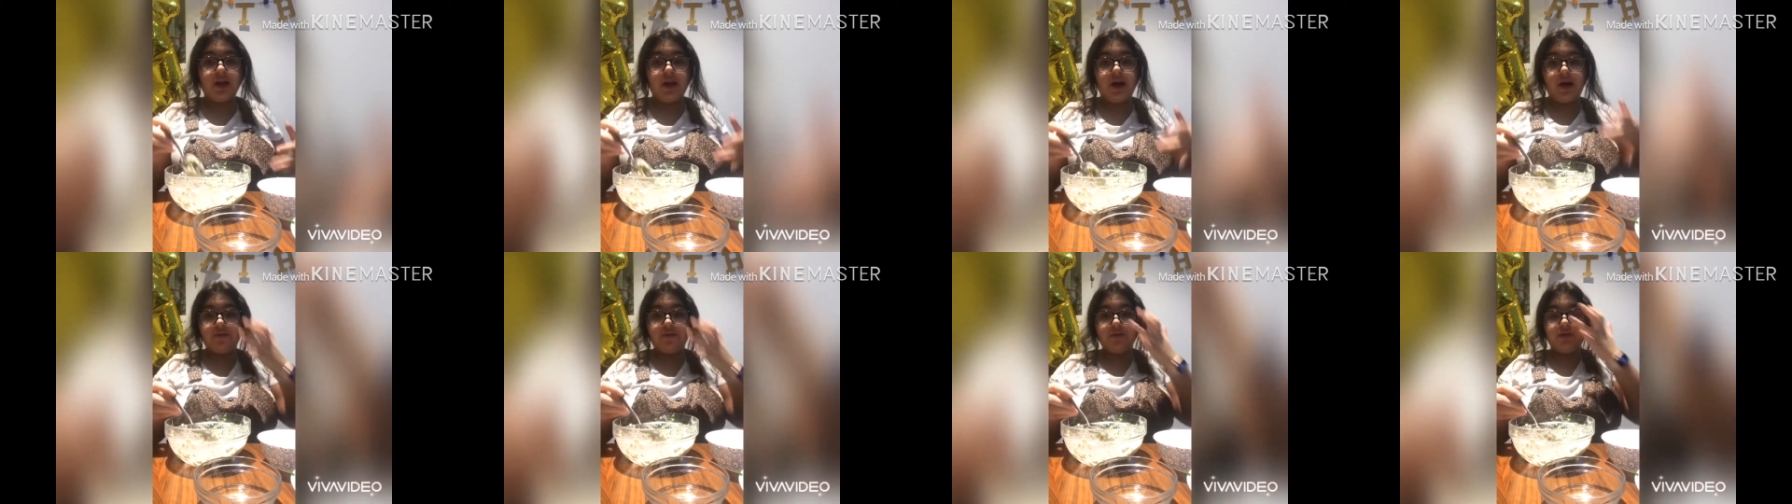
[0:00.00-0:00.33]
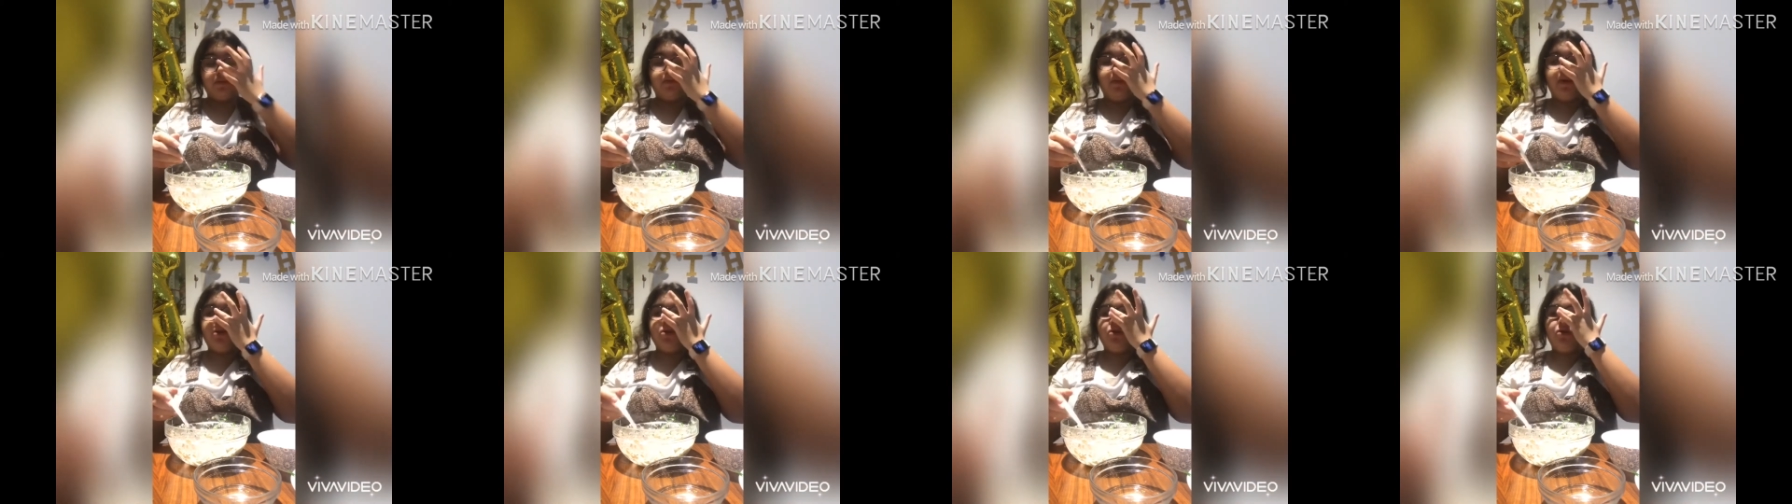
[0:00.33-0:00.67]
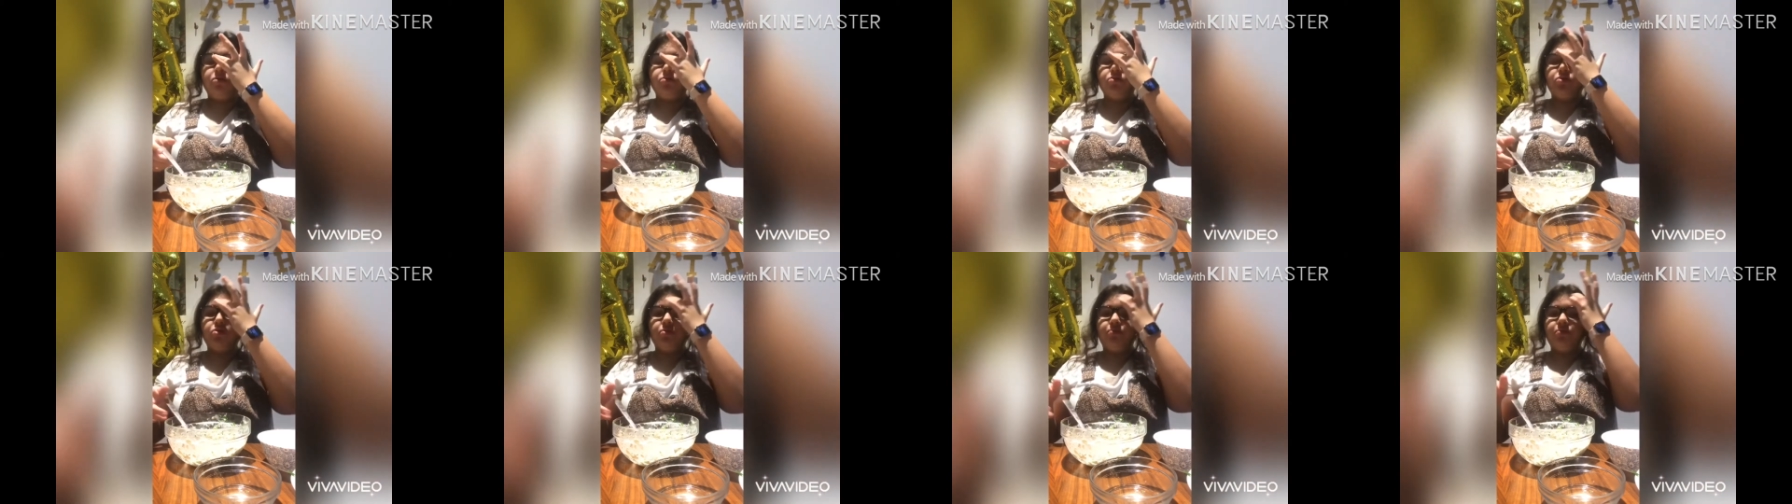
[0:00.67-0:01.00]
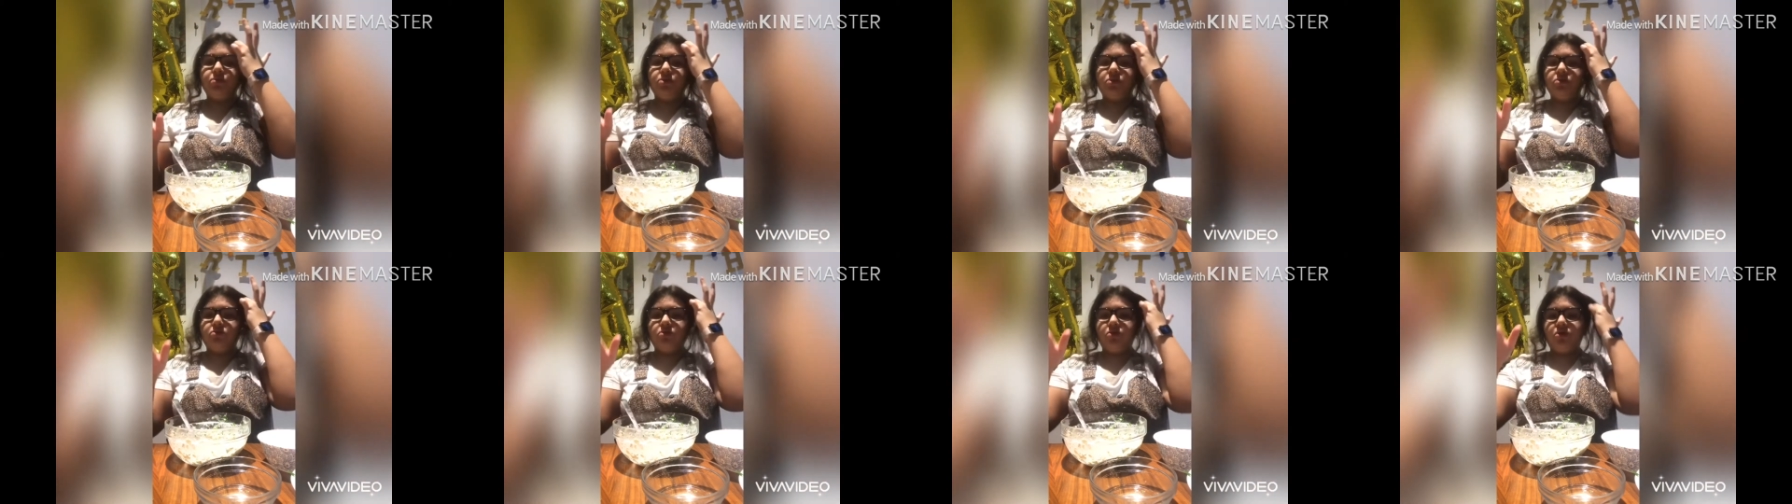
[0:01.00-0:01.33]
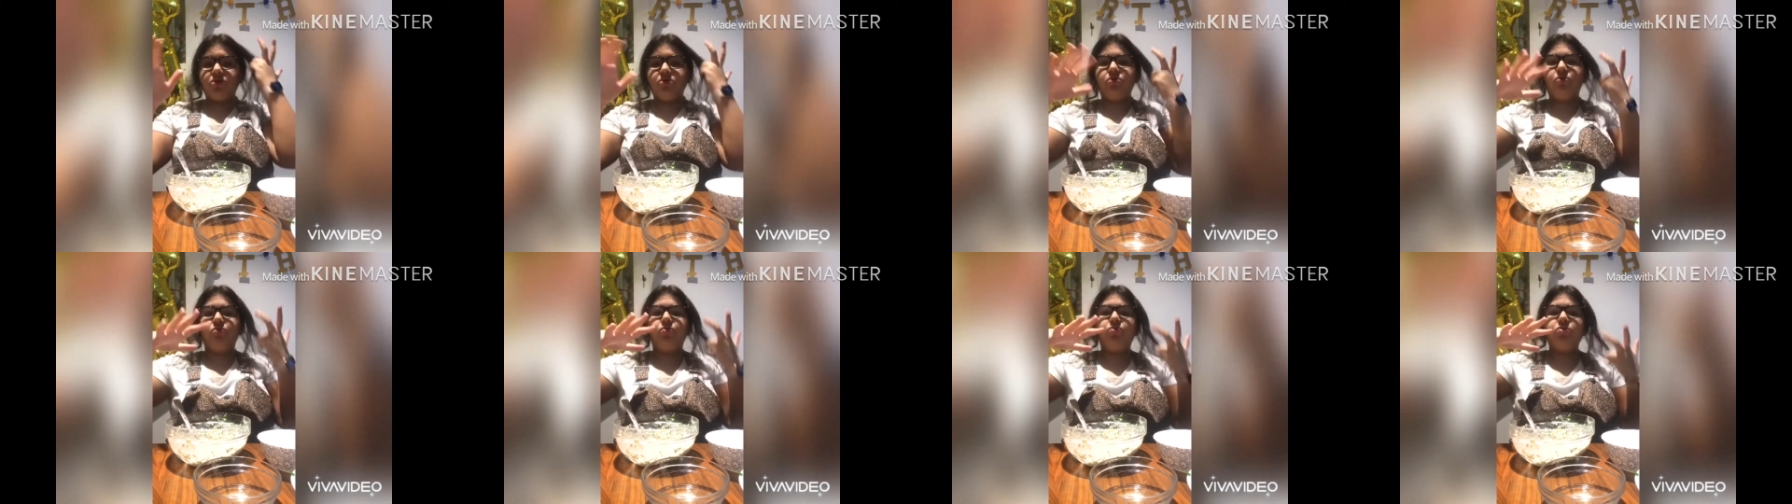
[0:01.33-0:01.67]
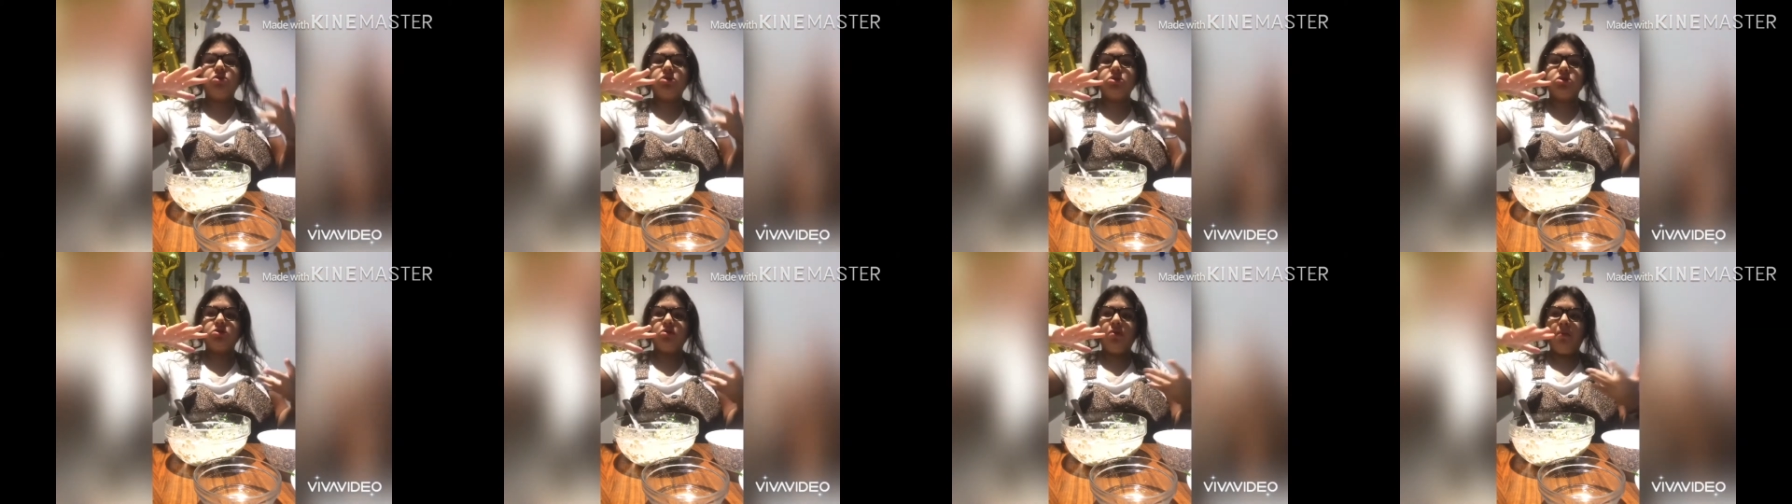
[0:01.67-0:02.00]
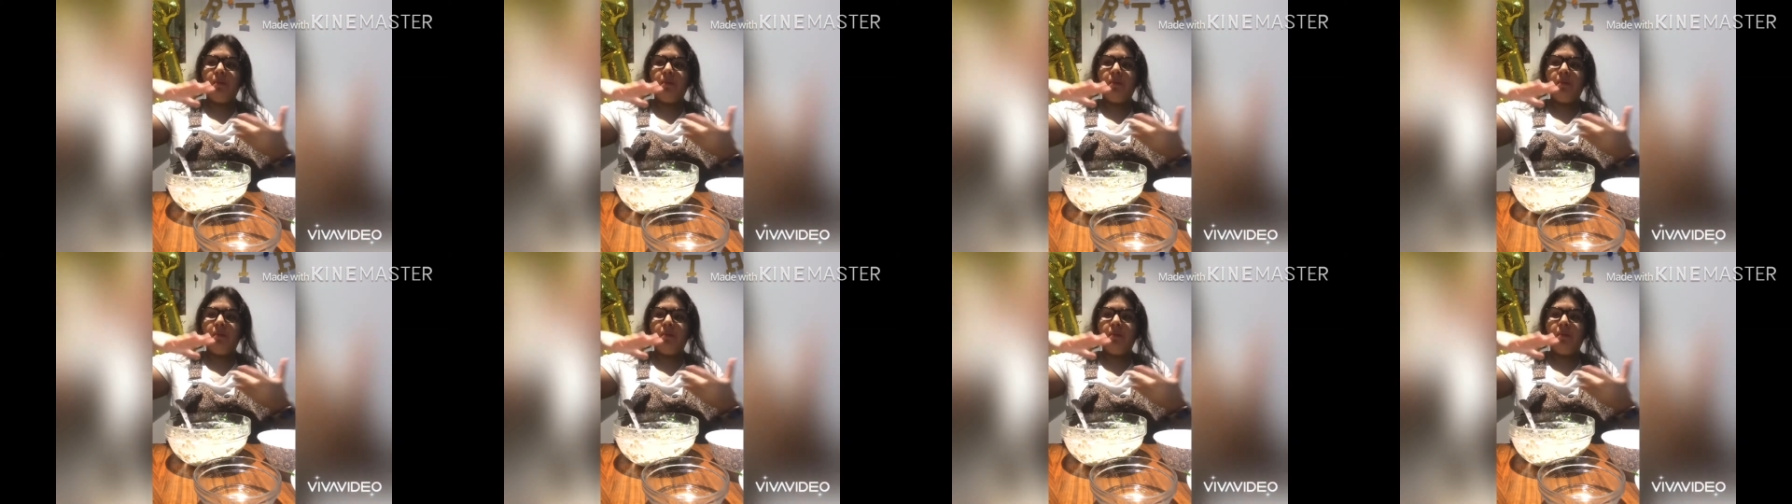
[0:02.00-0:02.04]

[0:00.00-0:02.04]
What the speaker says: Now it's better also put it on a toast.